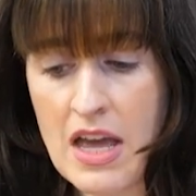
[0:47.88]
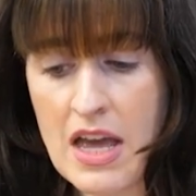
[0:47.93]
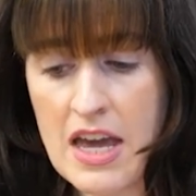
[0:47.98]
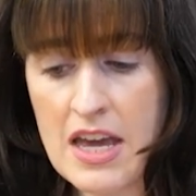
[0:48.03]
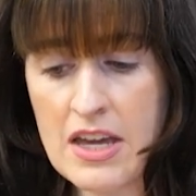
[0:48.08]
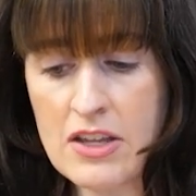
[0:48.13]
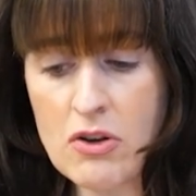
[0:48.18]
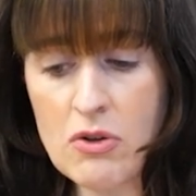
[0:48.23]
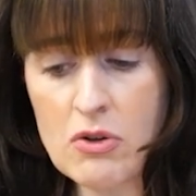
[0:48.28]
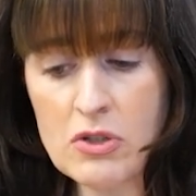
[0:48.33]

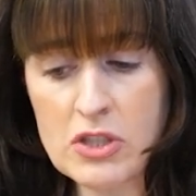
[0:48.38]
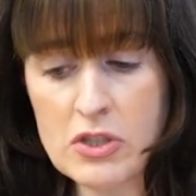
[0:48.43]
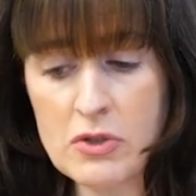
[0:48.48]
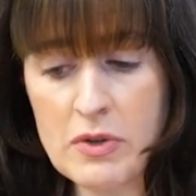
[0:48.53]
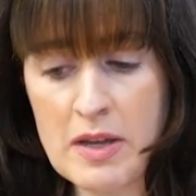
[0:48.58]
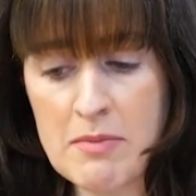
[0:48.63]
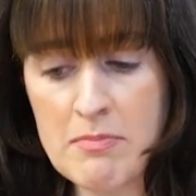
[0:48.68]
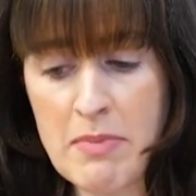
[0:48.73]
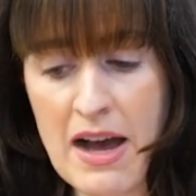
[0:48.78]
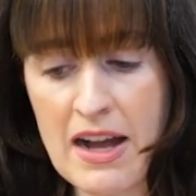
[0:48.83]
It also
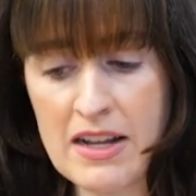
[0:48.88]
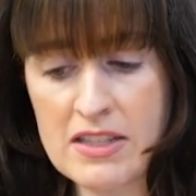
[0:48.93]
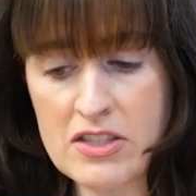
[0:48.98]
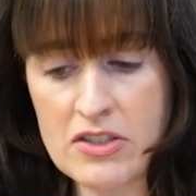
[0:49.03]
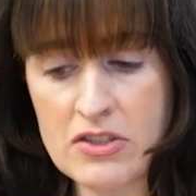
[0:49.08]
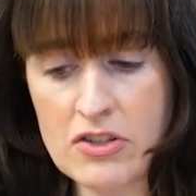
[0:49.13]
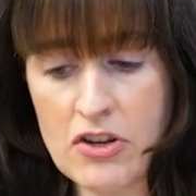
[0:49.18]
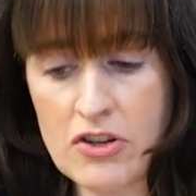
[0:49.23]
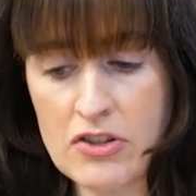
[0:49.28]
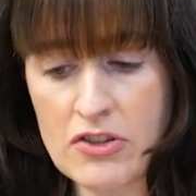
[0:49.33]
impacts
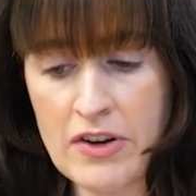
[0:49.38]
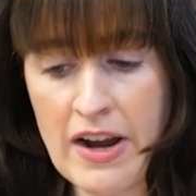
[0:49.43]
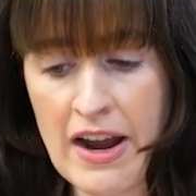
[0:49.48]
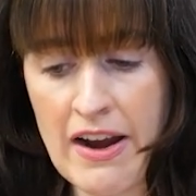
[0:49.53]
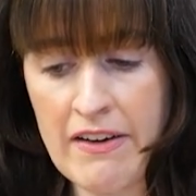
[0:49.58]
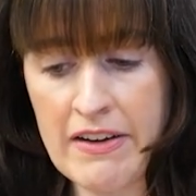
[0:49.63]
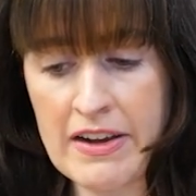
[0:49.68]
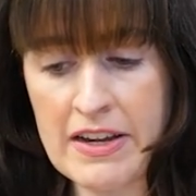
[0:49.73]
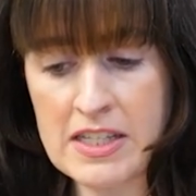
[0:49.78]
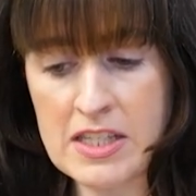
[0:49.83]
on other
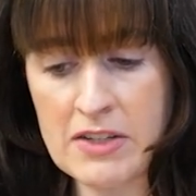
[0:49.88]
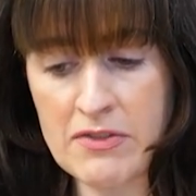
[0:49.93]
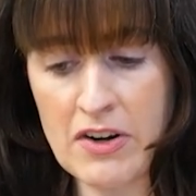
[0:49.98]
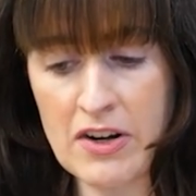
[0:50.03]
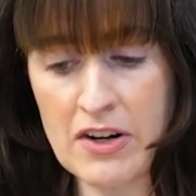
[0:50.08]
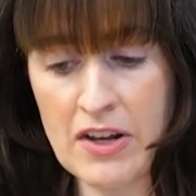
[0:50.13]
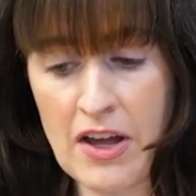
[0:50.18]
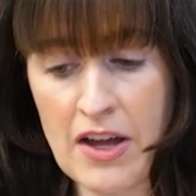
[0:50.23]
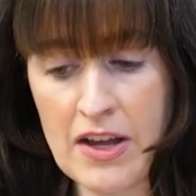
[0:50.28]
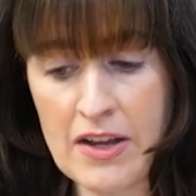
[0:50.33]
areas of
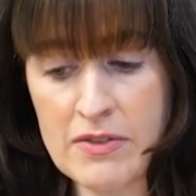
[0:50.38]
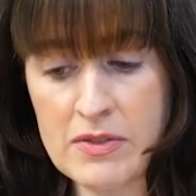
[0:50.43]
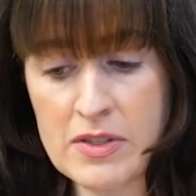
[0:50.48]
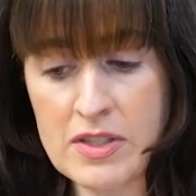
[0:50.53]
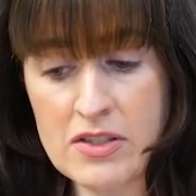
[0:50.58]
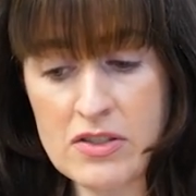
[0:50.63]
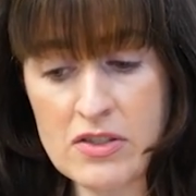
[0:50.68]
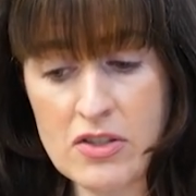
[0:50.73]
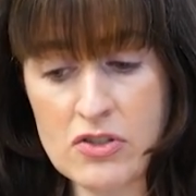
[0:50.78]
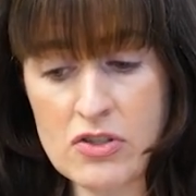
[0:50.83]
our
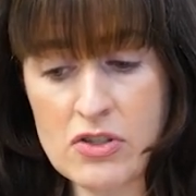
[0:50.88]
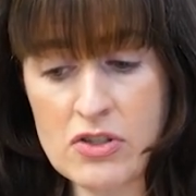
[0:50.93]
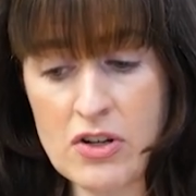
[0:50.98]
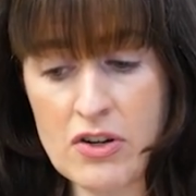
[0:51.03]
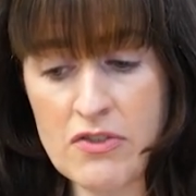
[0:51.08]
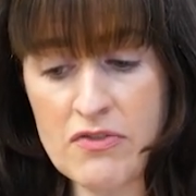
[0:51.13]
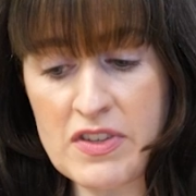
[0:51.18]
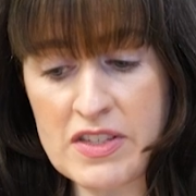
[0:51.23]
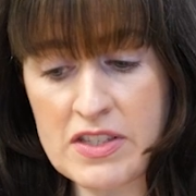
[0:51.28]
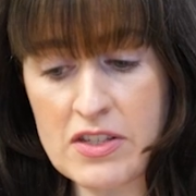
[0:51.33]
lives, such as
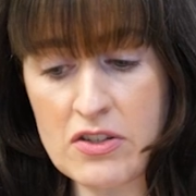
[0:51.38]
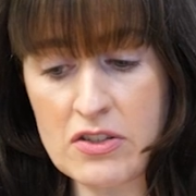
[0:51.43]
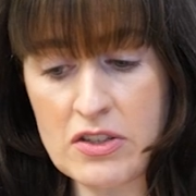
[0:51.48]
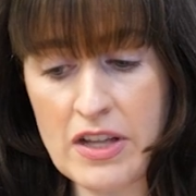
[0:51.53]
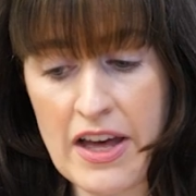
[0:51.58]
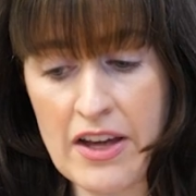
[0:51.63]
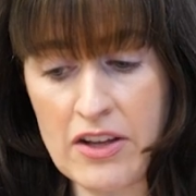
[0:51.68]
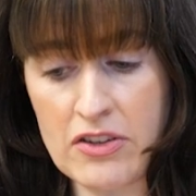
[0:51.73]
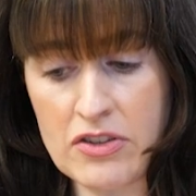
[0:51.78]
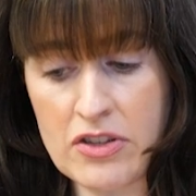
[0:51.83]
our physical
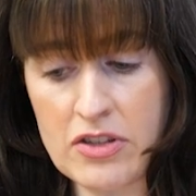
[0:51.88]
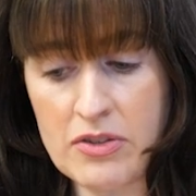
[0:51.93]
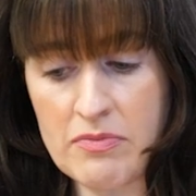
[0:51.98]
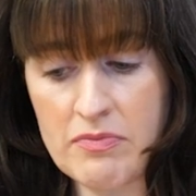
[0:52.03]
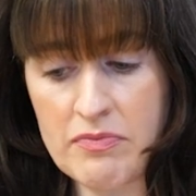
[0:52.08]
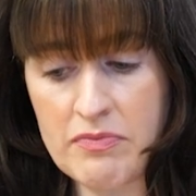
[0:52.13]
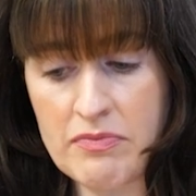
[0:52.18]
health.